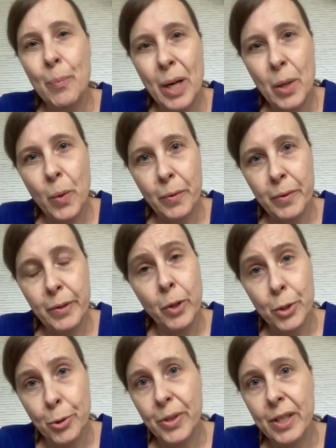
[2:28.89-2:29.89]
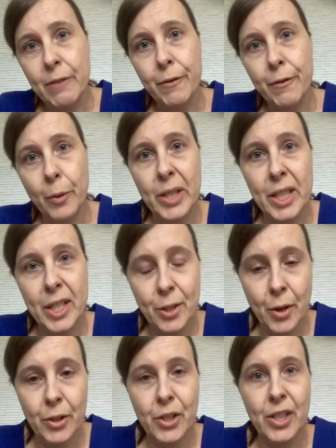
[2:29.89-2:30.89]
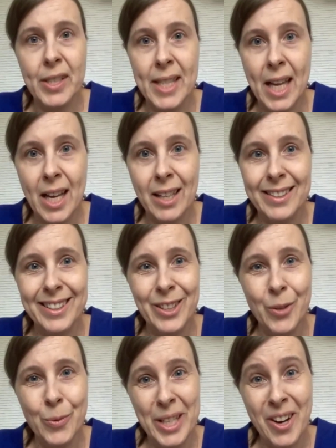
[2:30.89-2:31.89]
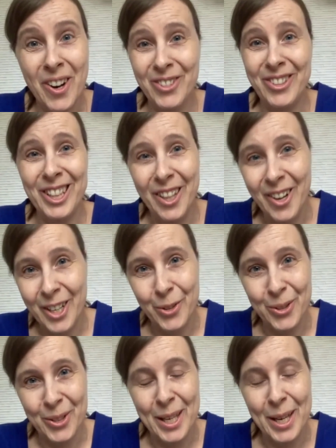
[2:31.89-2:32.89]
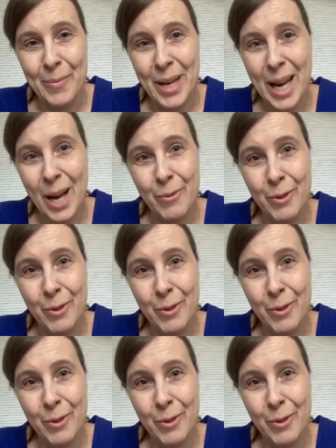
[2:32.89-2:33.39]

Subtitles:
But what we've also seen from research is that, we can't rely on them.